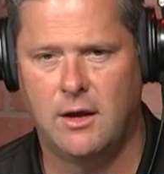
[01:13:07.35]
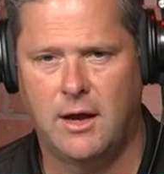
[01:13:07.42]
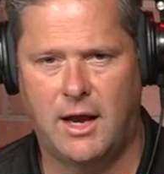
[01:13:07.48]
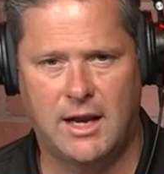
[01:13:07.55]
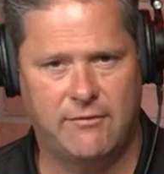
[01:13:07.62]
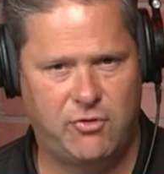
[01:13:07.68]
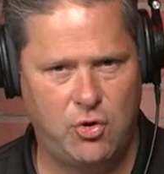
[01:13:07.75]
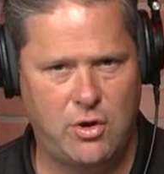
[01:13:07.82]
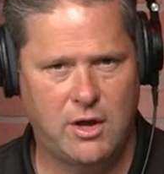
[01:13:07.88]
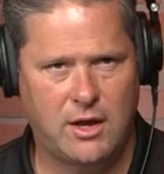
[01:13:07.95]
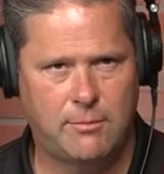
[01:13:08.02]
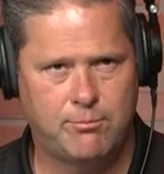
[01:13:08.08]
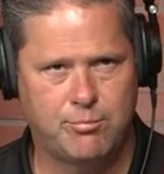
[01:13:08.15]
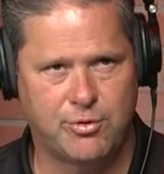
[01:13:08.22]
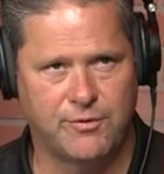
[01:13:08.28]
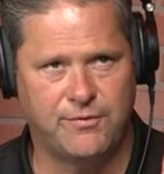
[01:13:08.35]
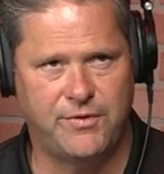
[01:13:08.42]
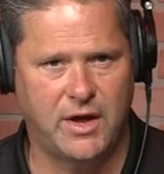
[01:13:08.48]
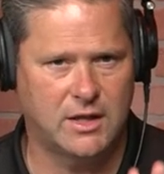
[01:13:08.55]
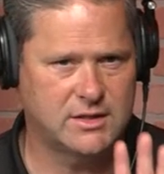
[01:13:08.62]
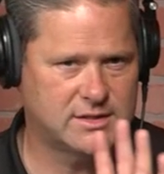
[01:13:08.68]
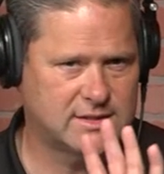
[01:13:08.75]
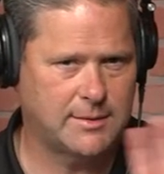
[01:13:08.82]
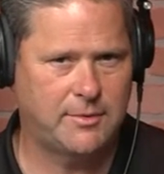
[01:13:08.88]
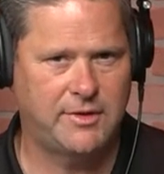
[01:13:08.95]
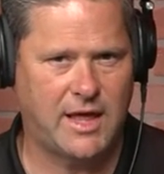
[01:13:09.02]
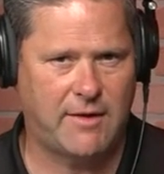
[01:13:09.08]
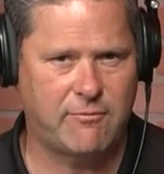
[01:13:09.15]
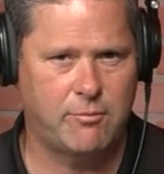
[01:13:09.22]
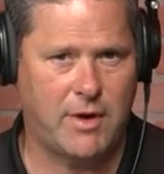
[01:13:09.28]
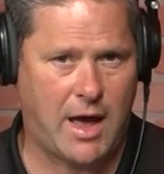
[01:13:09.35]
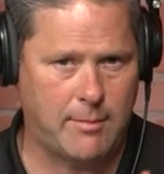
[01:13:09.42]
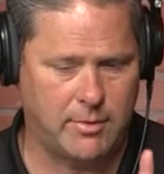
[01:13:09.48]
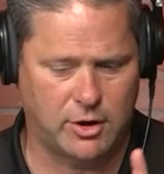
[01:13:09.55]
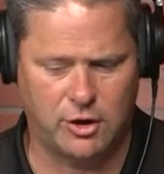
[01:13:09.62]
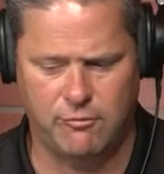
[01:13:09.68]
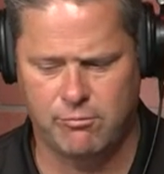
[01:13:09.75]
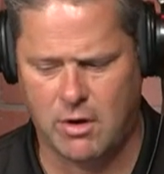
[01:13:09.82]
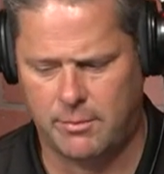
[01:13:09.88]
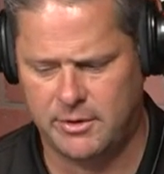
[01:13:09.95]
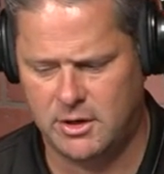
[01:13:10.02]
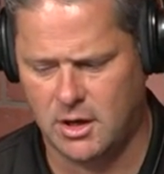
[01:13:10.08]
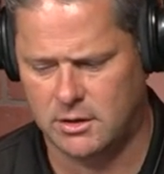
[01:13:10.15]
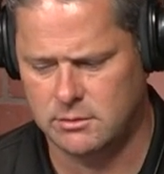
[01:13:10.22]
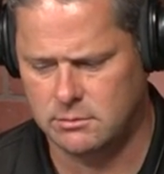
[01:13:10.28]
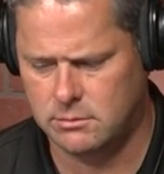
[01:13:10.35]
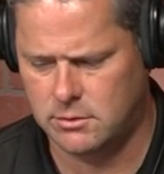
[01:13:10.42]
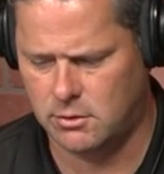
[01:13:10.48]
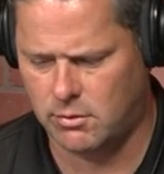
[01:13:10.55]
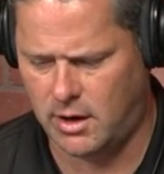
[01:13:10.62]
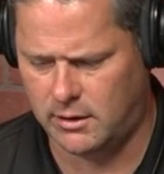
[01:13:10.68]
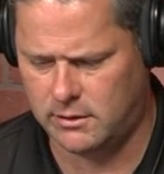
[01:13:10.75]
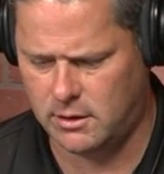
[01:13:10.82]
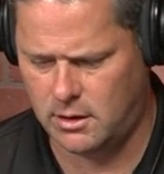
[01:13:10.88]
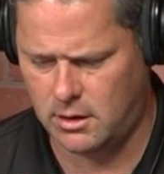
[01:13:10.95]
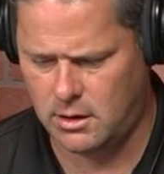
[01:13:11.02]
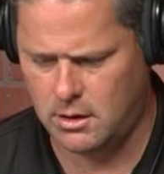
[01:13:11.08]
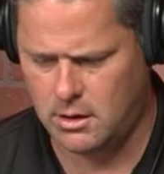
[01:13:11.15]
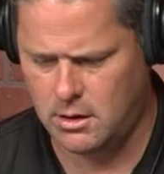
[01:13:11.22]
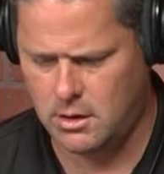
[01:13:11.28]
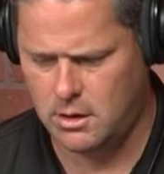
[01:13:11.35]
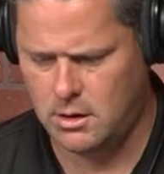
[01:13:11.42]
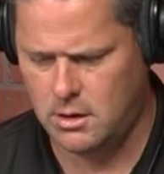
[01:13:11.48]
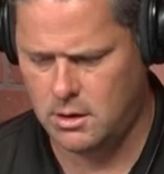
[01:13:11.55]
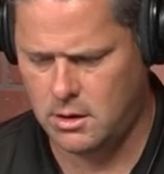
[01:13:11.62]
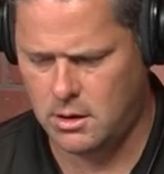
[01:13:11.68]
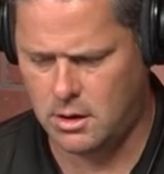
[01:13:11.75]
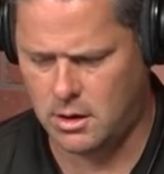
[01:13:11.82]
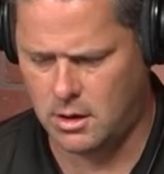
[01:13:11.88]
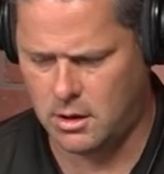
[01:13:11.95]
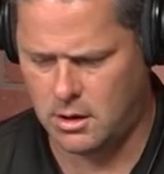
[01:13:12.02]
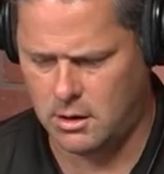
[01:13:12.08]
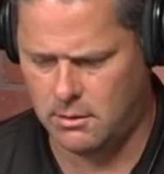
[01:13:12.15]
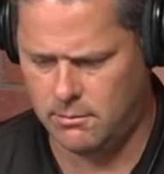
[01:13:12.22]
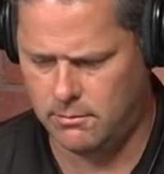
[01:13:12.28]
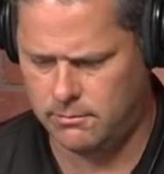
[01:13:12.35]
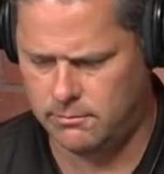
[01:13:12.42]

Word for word: And if you can prevent some of that from happening, you've probably done the right thing. Um,